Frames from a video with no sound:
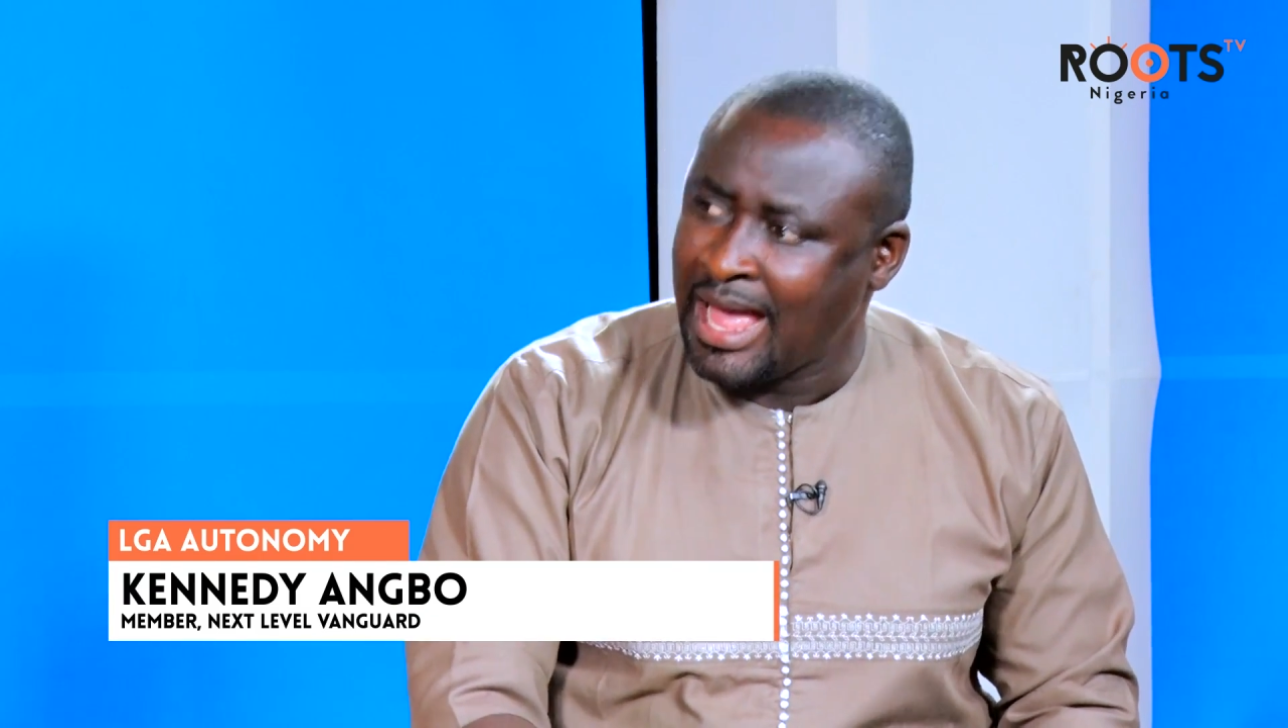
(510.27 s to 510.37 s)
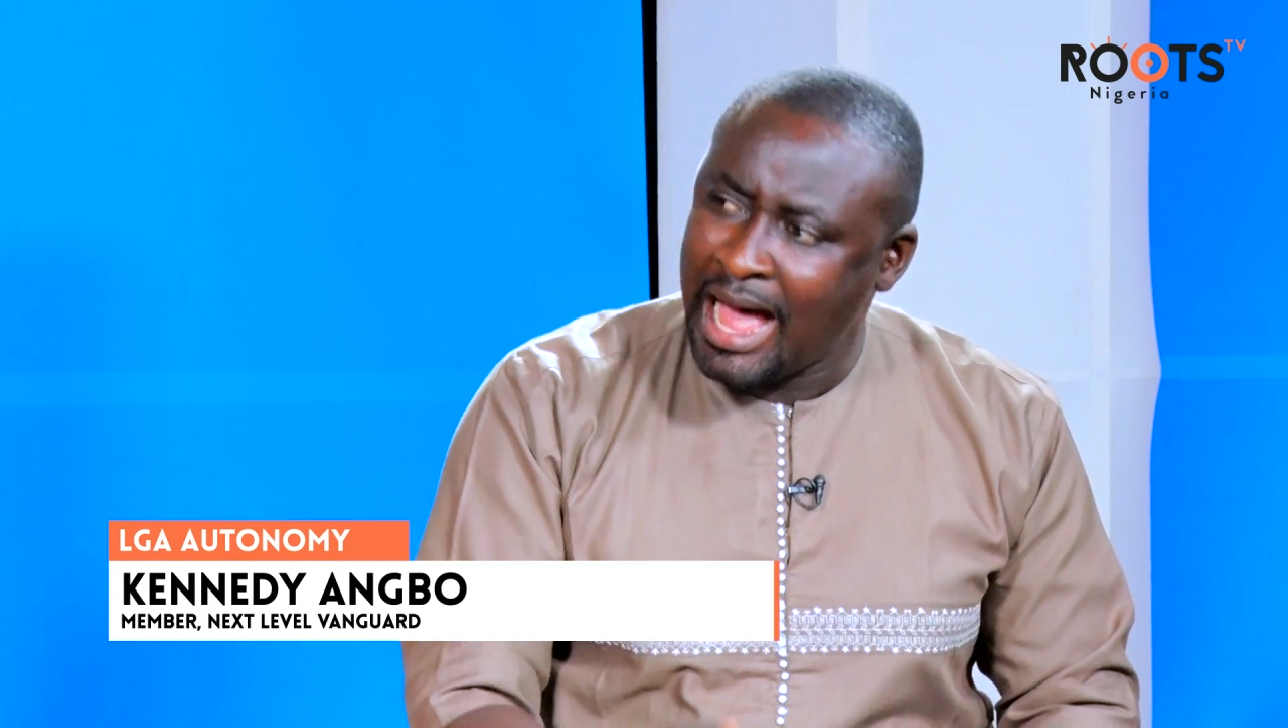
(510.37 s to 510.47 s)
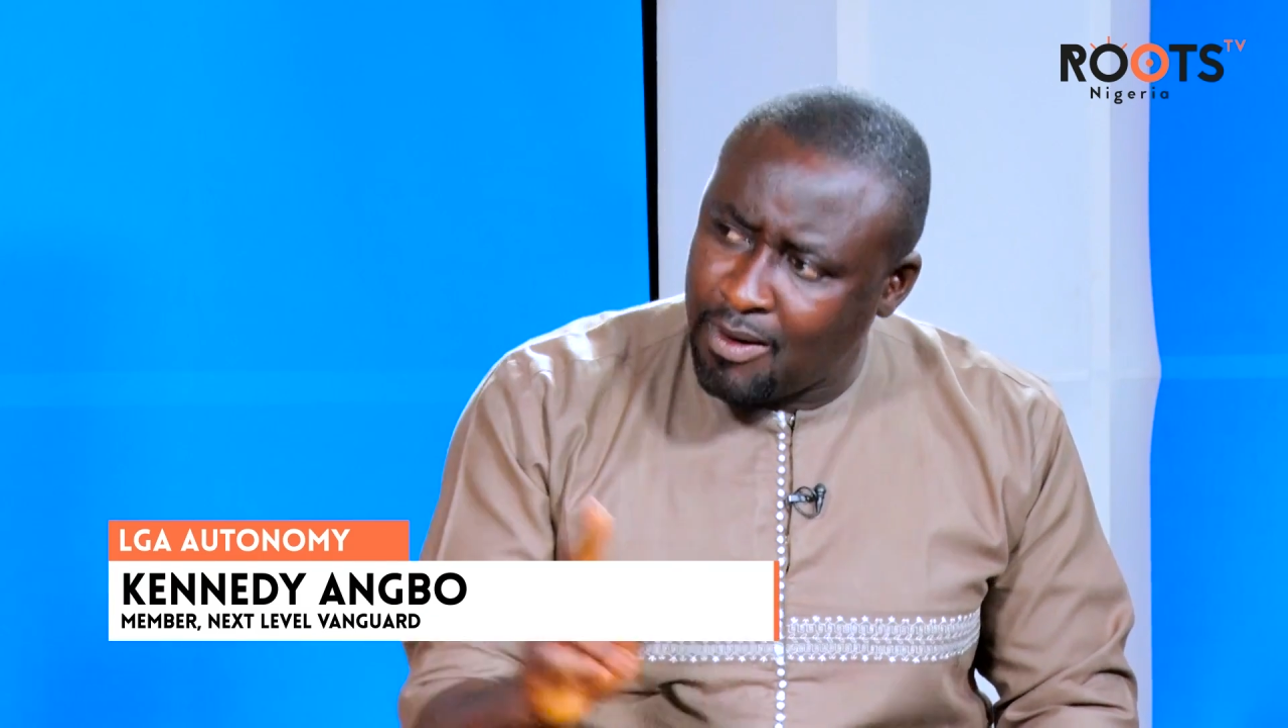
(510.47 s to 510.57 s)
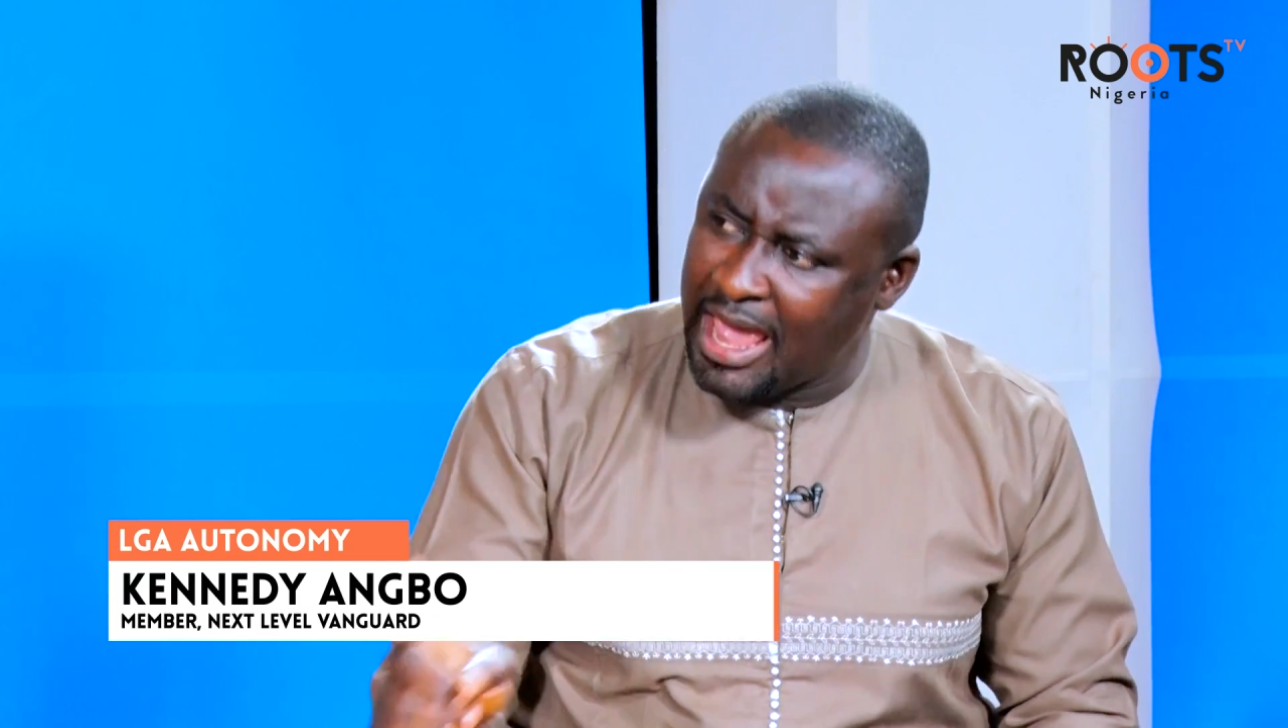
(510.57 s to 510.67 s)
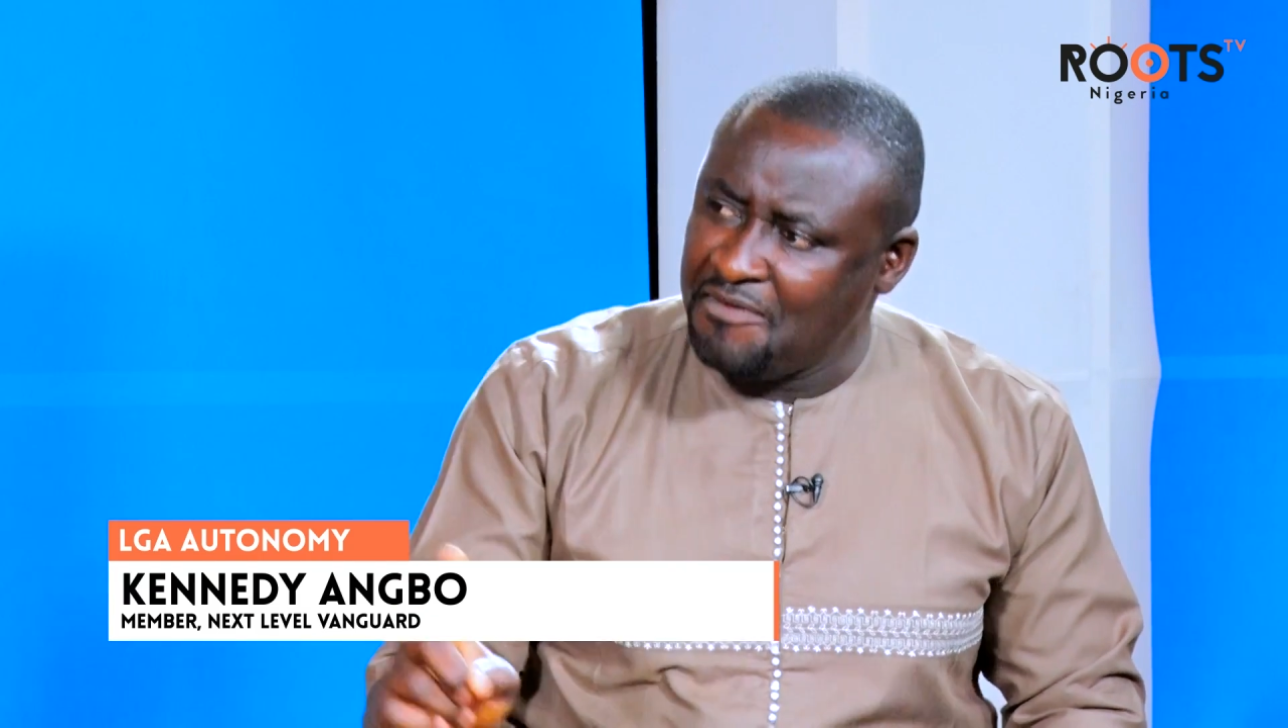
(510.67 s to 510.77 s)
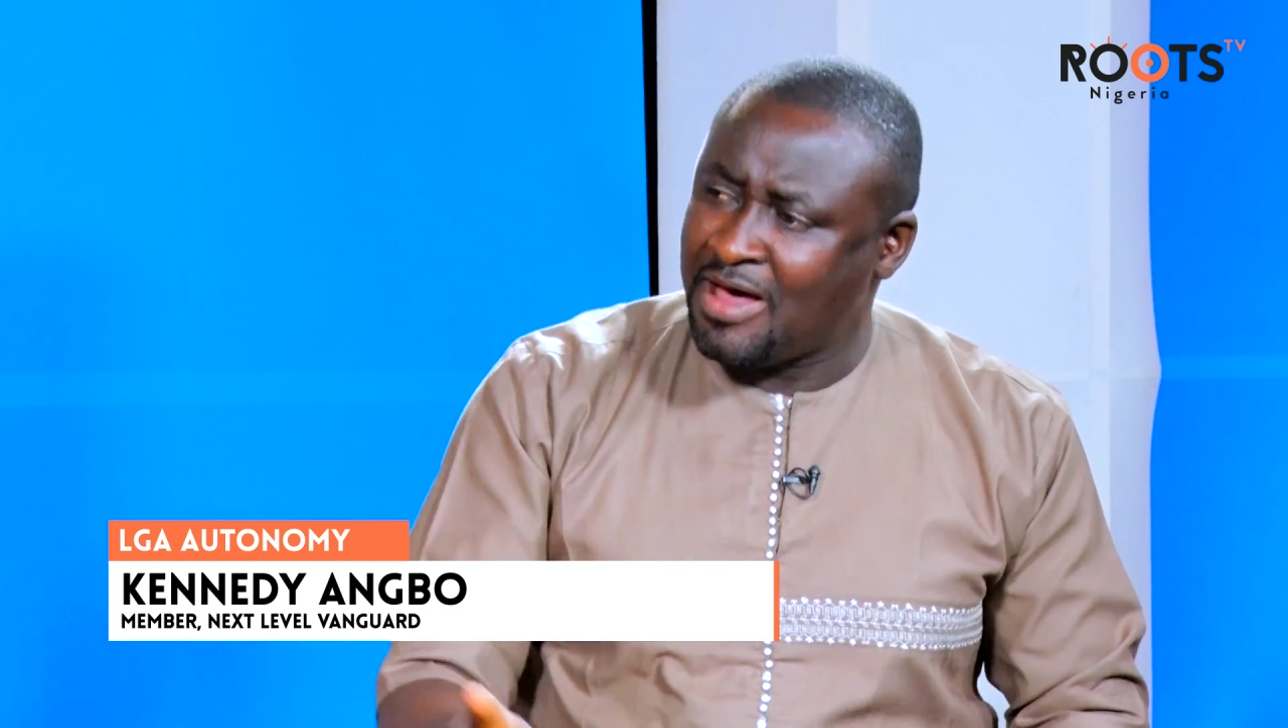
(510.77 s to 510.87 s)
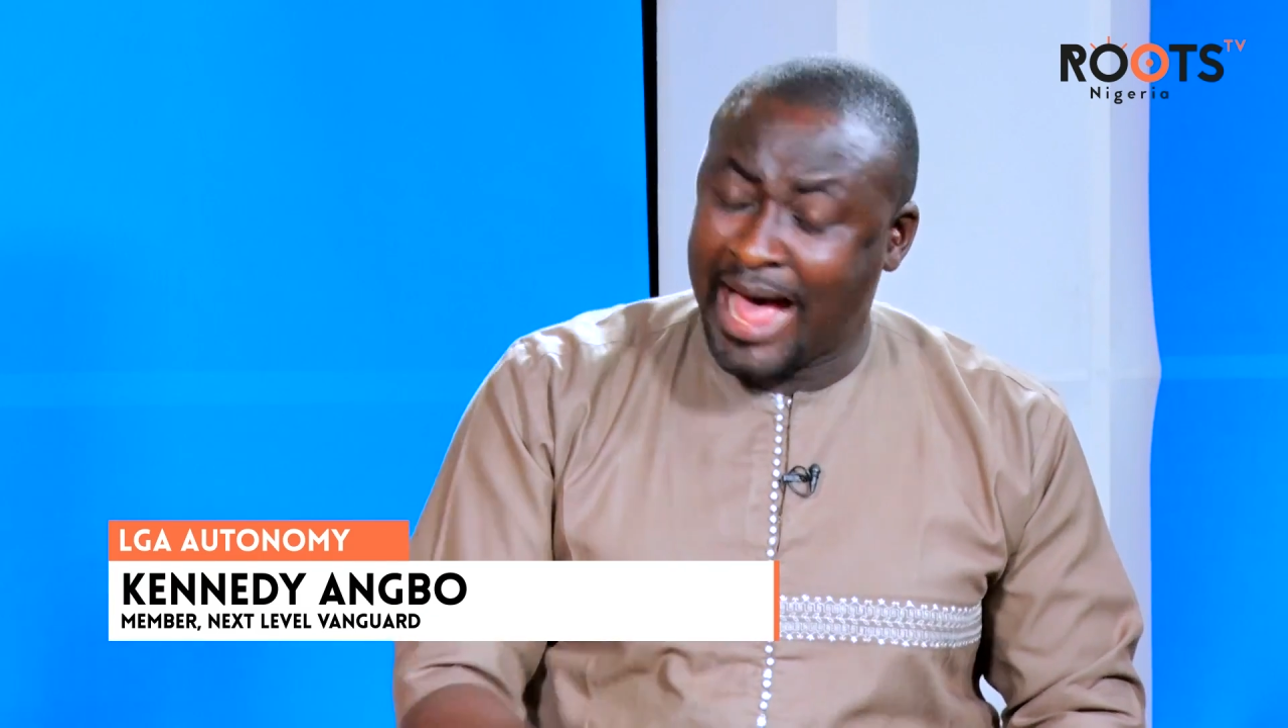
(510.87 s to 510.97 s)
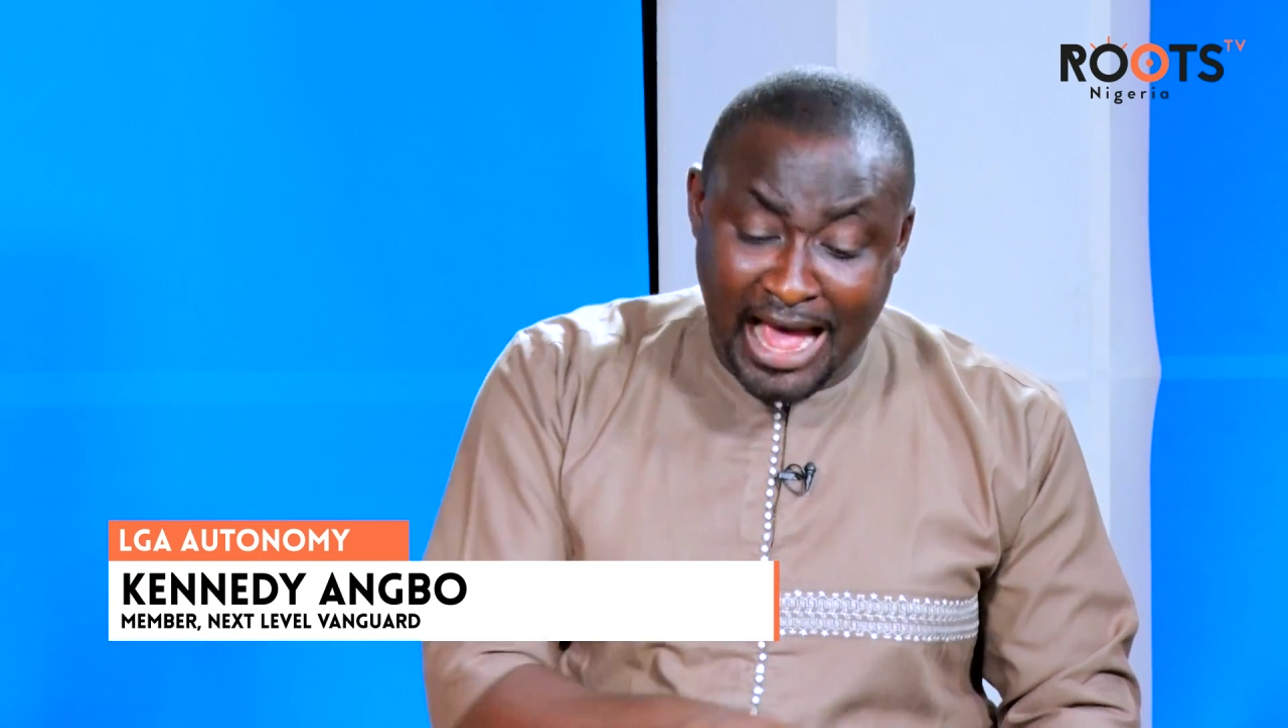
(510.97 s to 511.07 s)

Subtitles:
However,